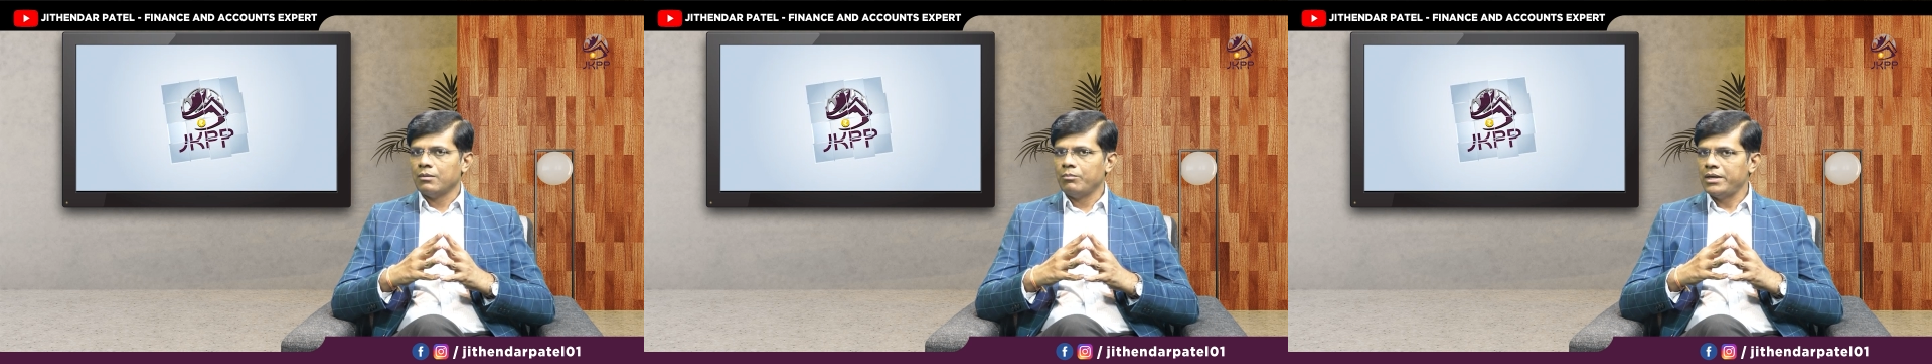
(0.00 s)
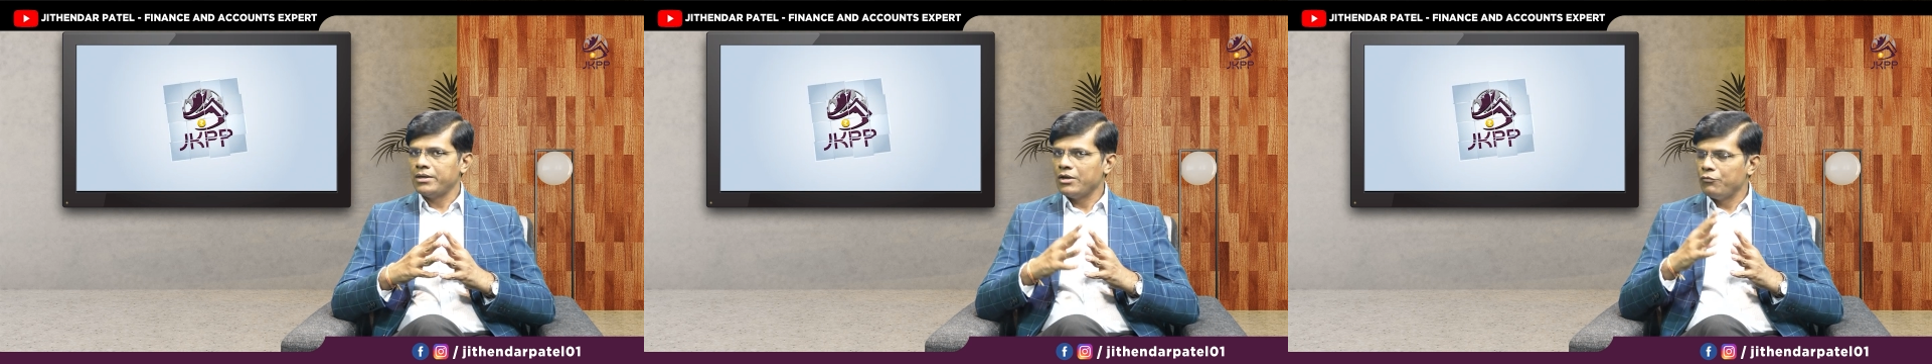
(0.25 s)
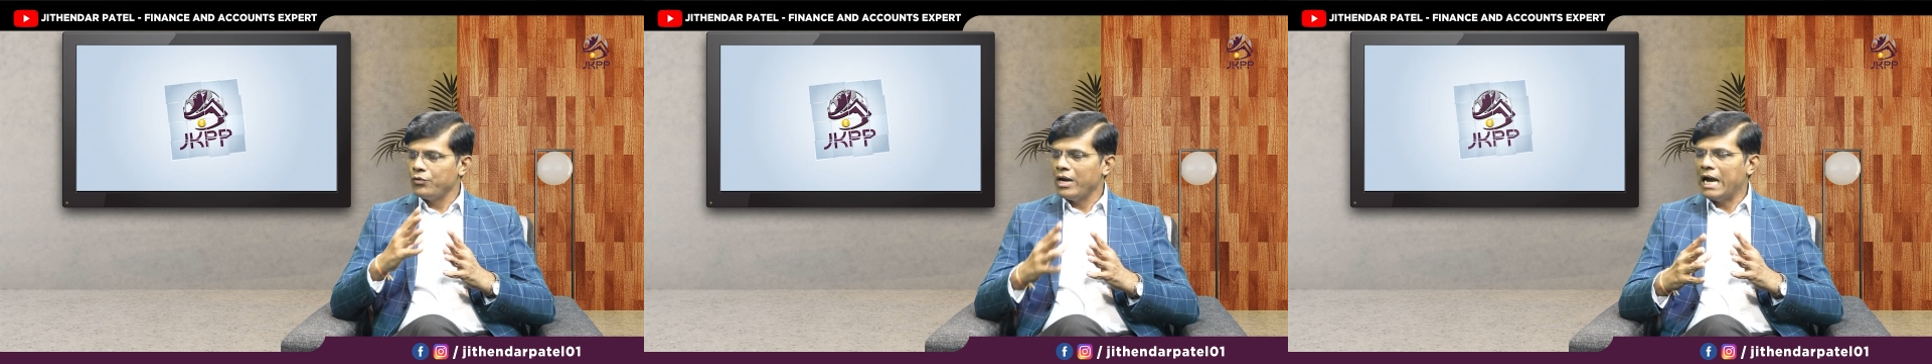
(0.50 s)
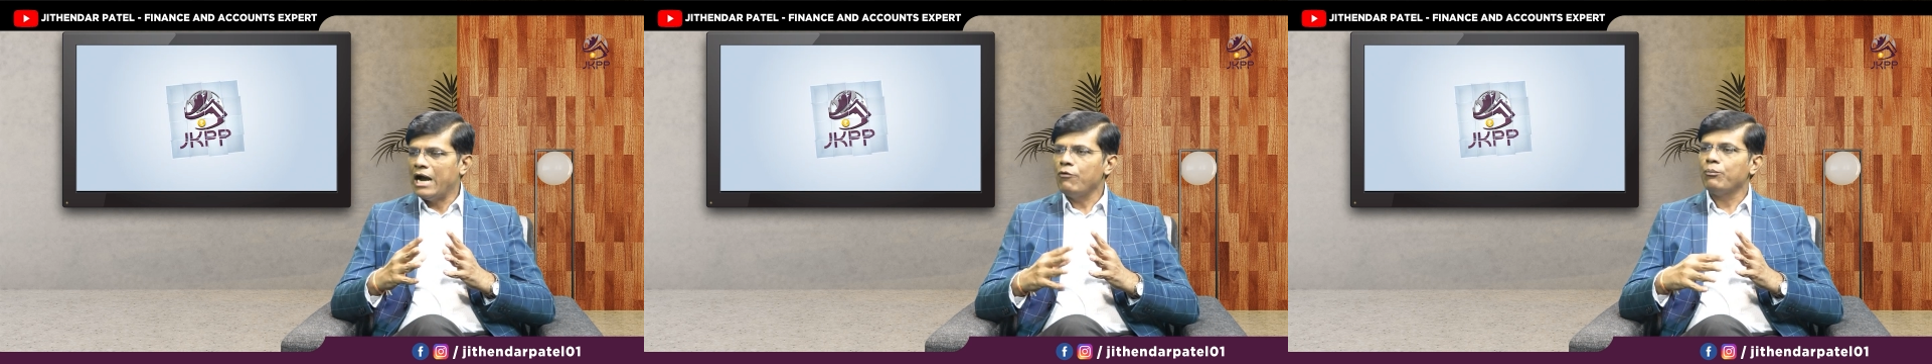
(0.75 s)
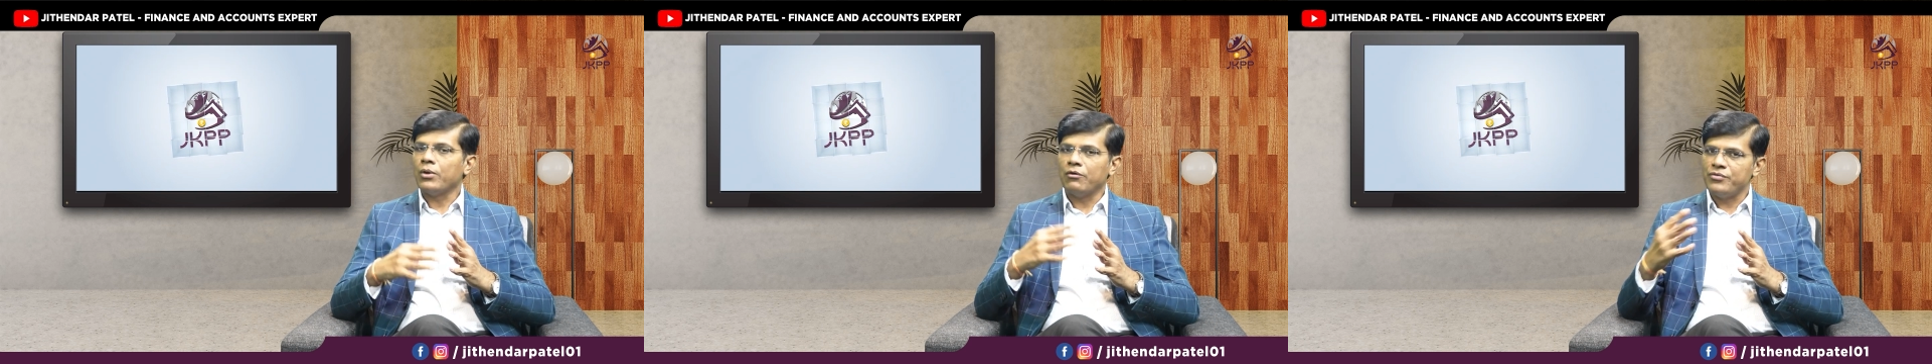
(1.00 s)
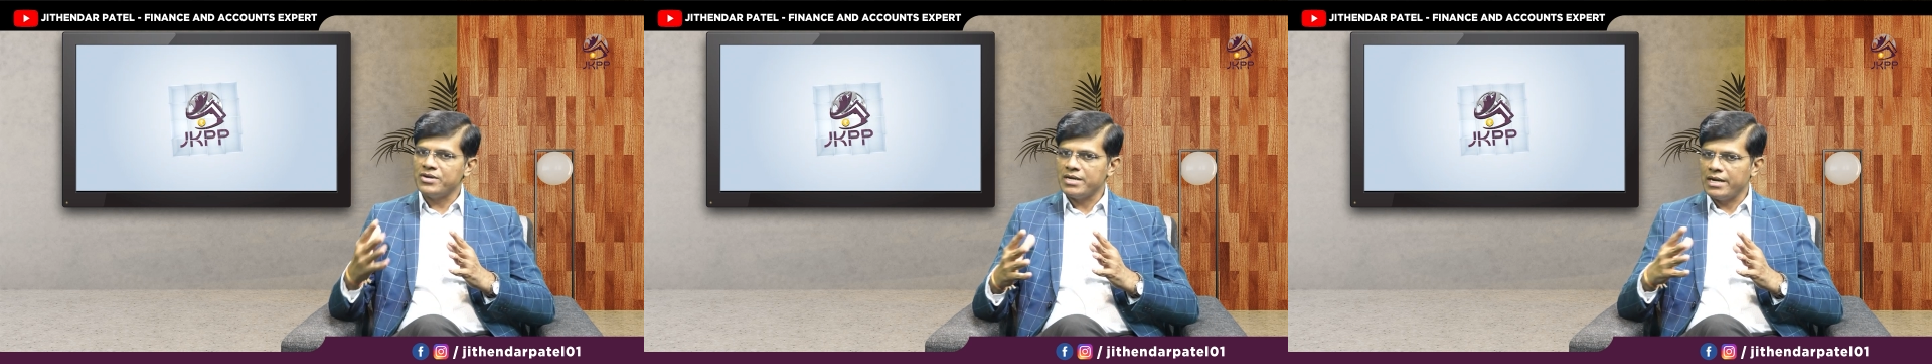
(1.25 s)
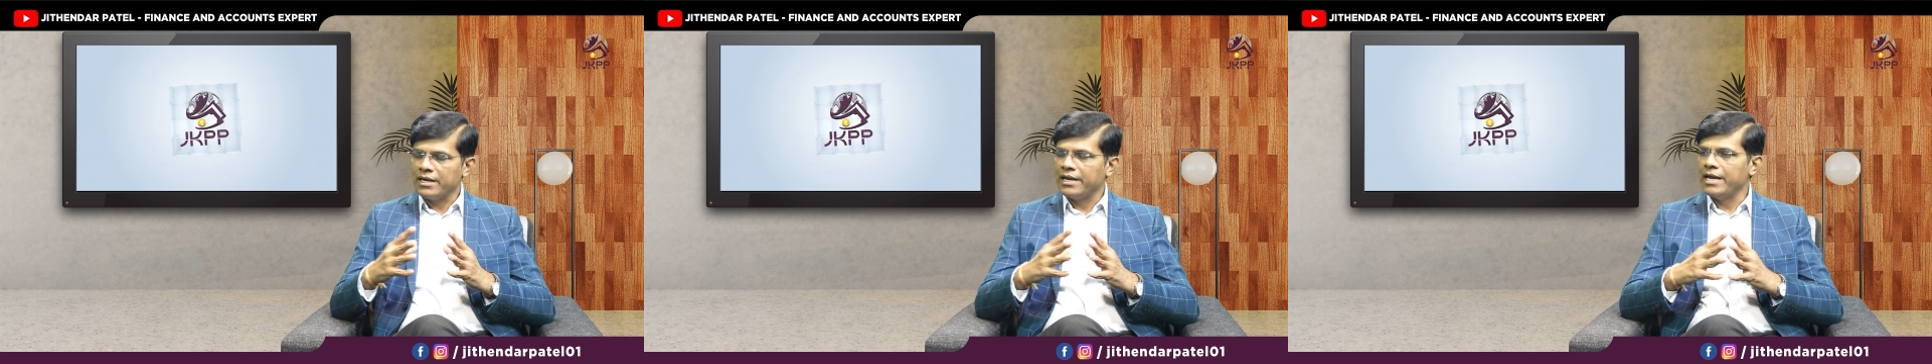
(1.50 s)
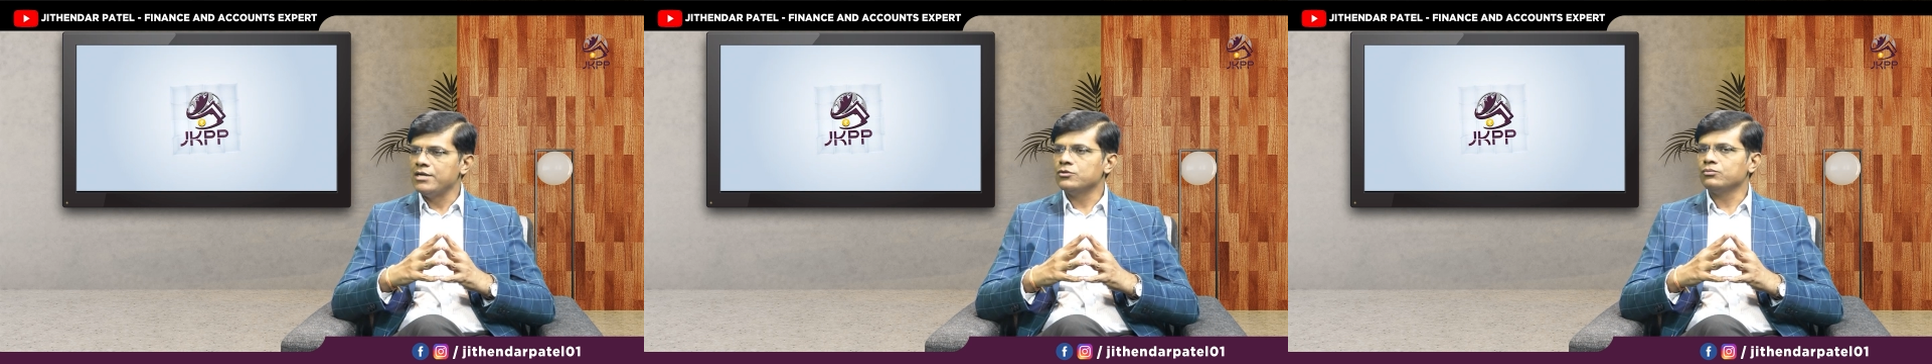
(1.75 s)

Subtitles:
But if you have profit and gains